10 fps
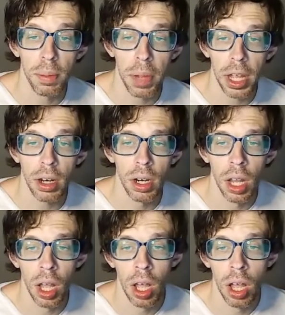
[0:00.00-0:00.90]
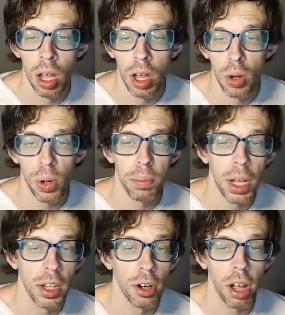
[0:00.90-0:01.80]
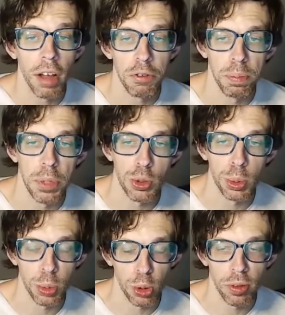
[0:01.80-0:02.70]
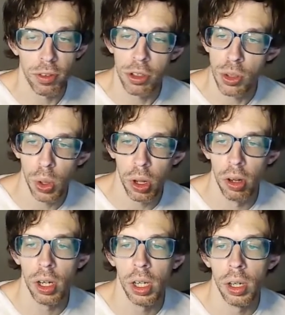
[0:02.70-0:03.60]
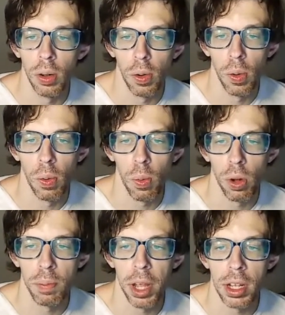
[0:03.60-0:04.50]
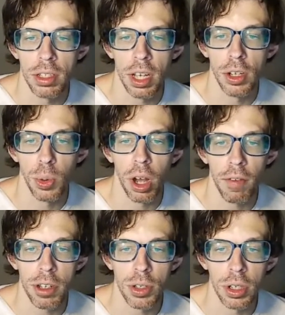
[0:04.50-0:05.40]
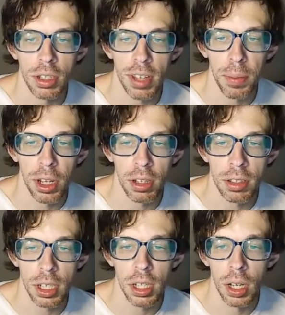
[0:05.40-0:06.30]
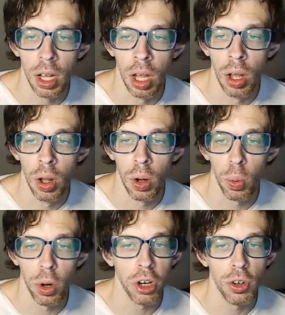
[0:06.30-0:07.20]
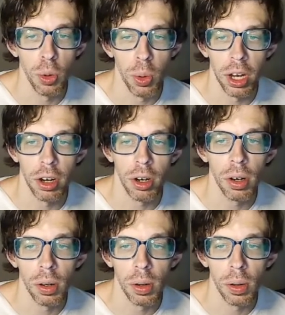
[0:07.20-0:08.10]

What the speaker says: of the man who had made their lives miserable for so long? One man said to an officer examining the scene, "What are you doing here?